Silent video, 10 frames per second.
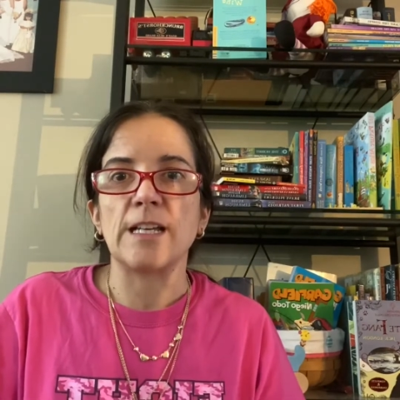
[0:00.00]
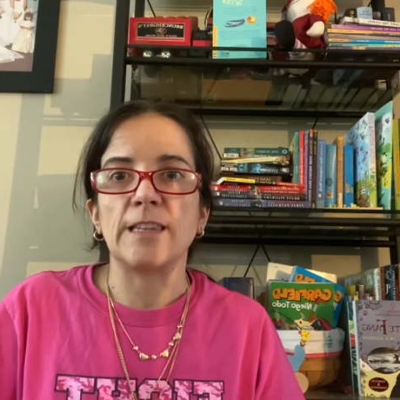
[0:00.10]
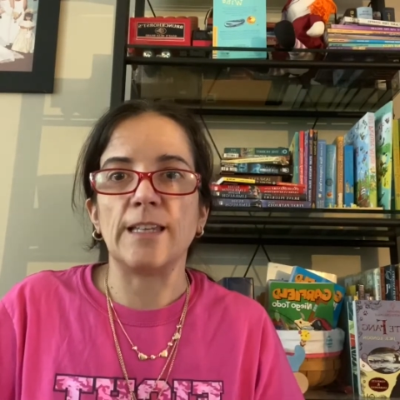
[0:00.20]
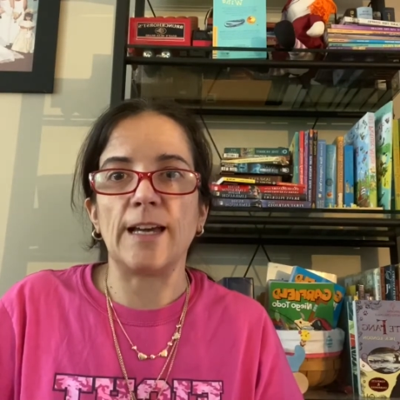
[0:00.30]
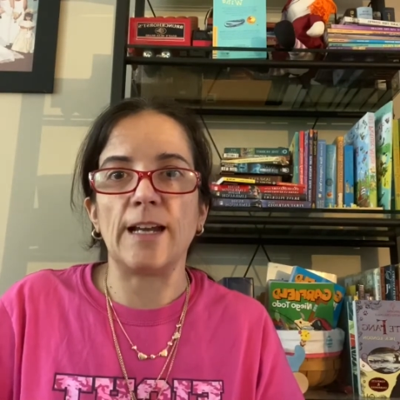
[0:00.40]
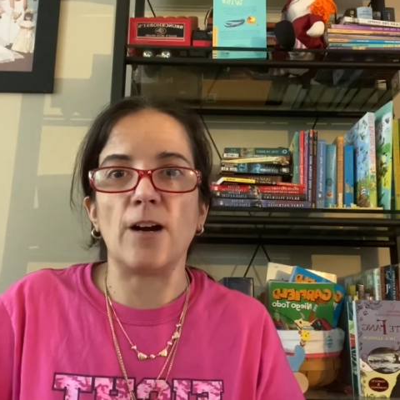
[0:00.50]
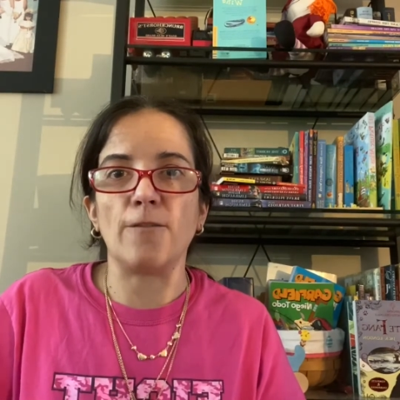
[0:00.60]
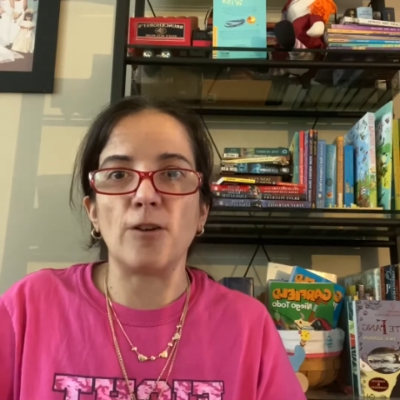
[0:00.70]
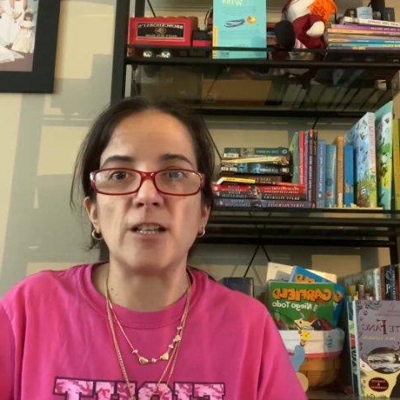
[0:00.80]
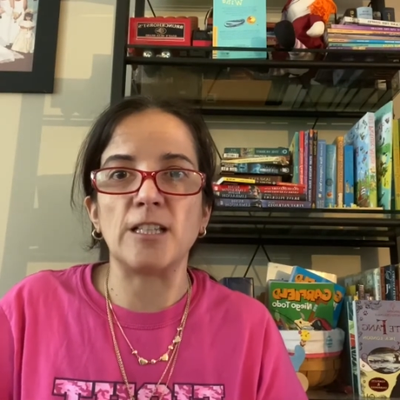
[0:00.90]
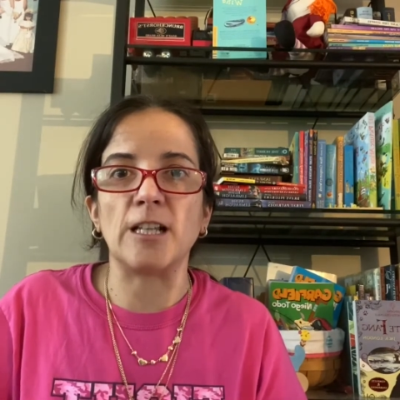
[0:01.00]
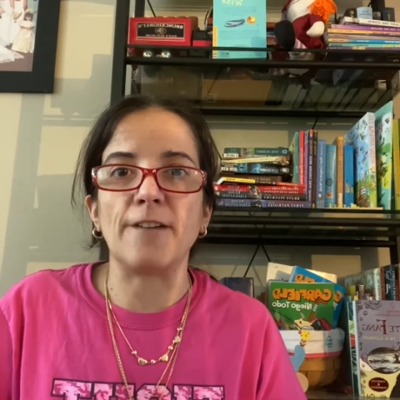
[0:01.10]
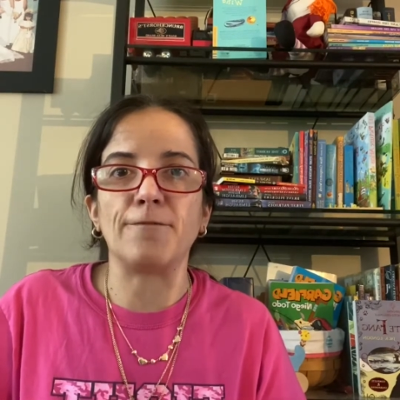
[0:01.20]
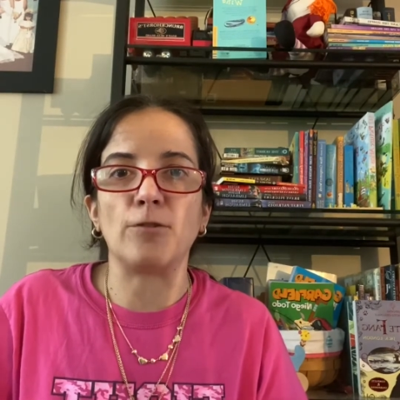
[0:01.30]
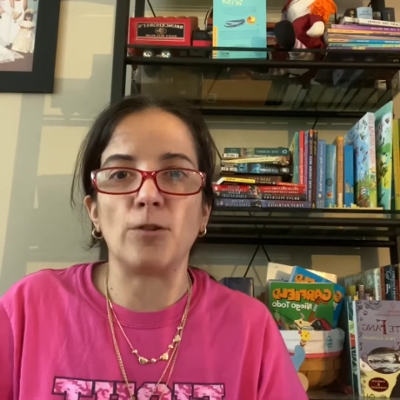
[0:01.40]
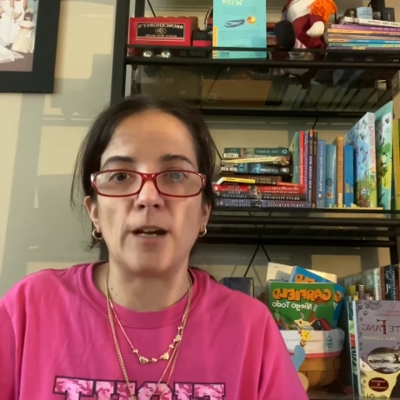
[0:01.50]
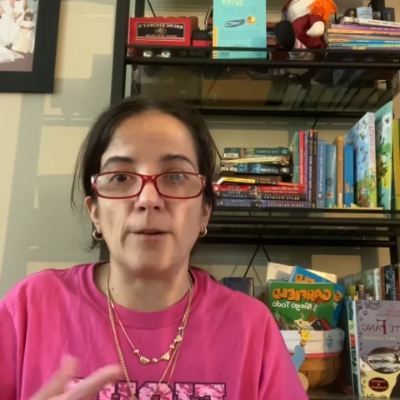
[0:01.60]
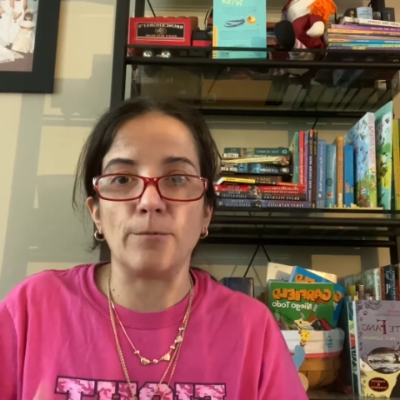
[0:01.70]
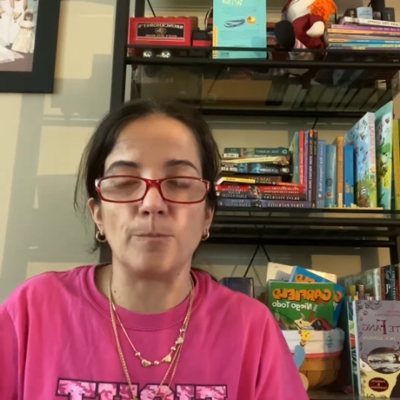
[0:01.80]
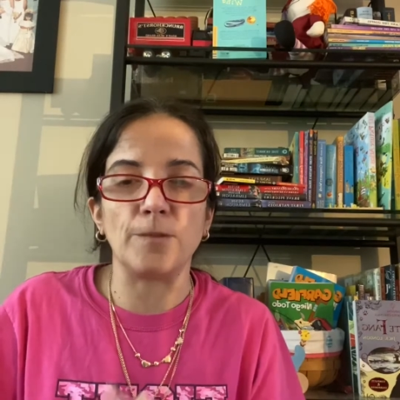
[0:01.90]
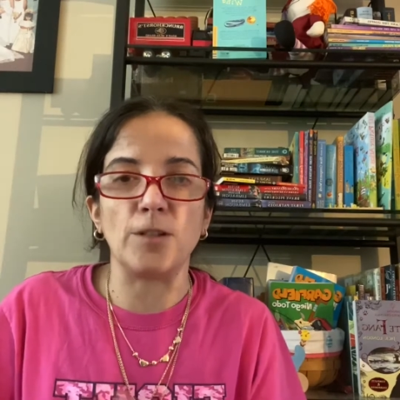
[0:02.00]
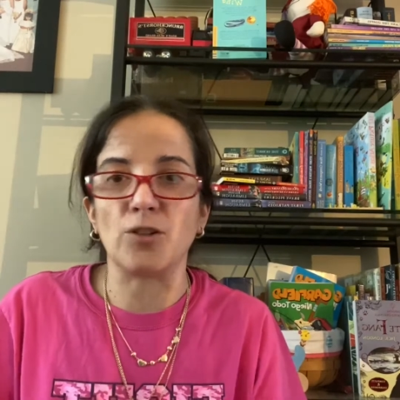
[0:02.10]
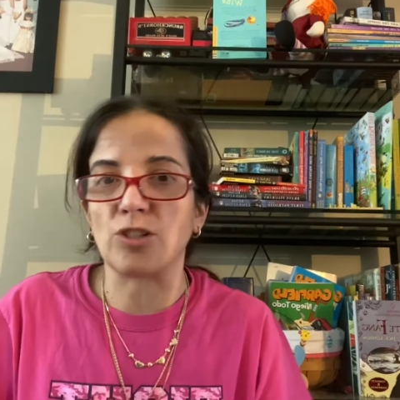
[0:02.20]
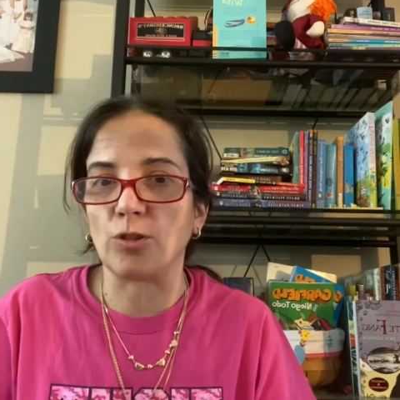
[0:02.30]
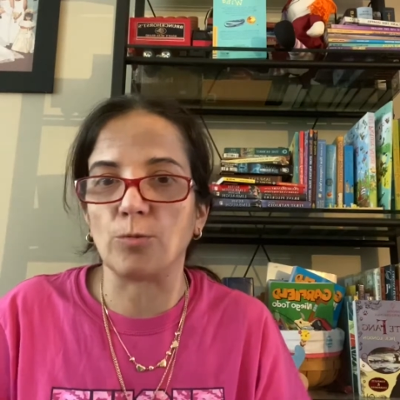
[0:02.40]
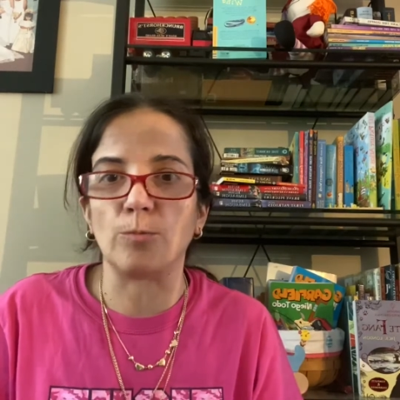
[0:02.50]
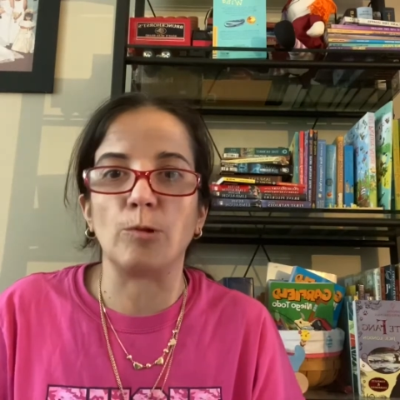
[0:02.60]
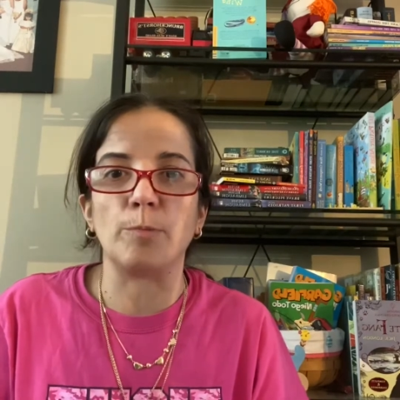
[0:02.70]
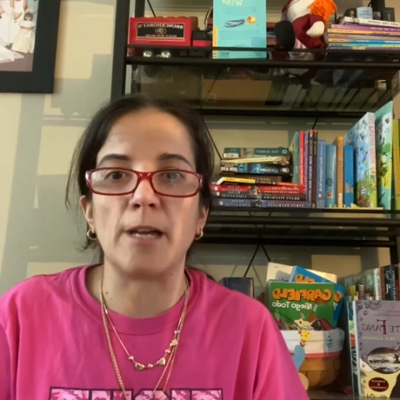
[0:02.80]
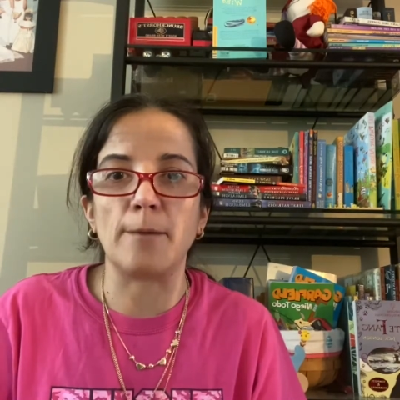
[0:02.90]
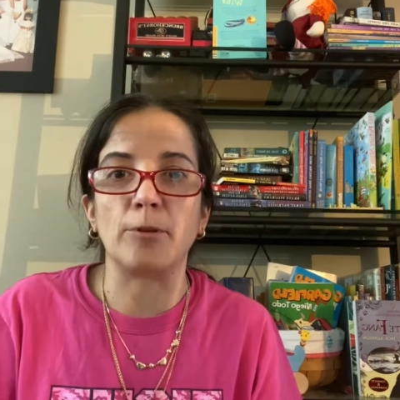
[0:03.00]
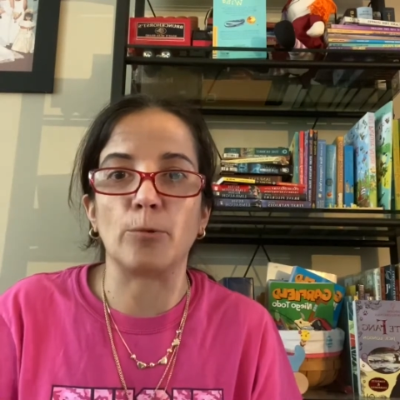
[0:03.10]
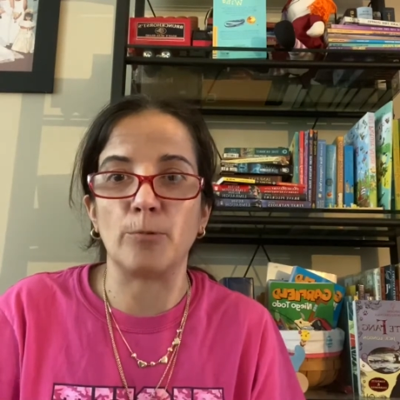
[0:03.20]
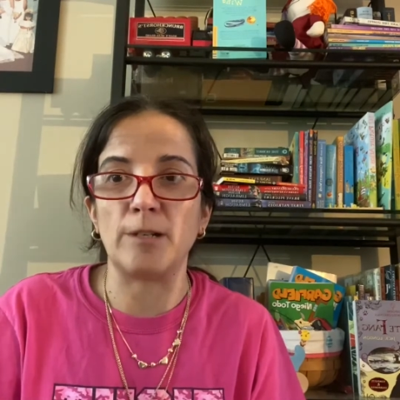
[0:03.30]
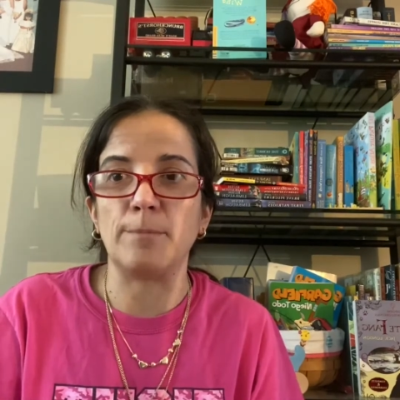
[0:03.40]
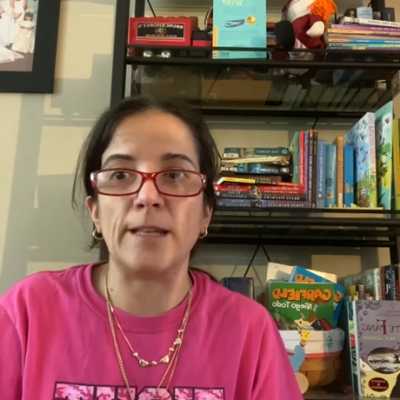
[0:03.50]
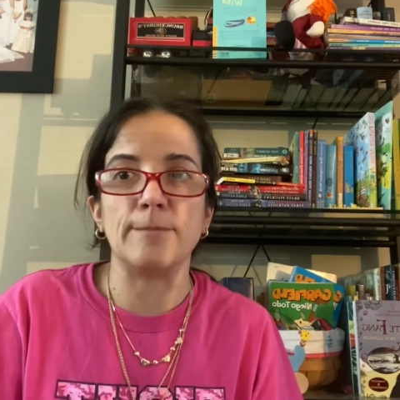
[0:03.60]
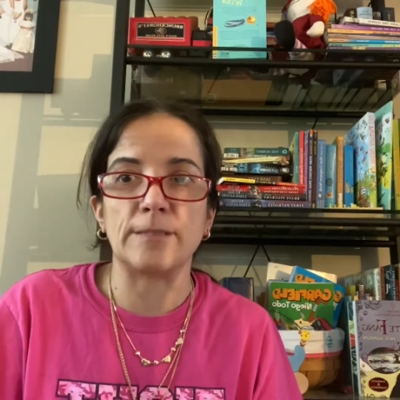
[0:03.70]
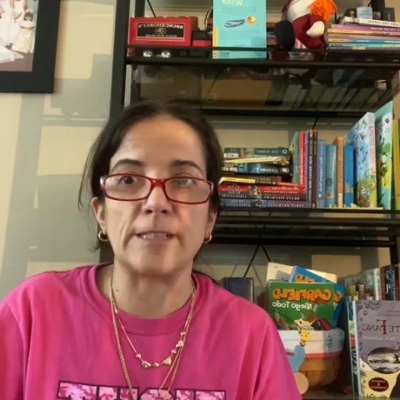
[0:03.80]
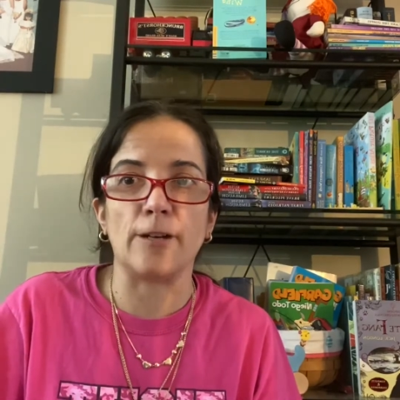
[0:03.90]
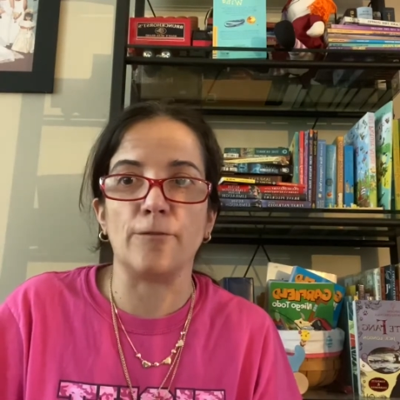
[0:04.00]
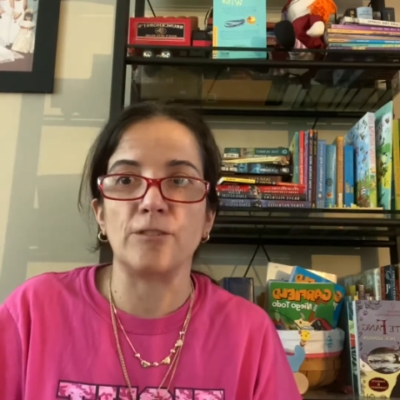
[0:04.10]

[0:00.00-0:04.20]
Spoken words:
that are very delightful, and your children will be able to read by themselves.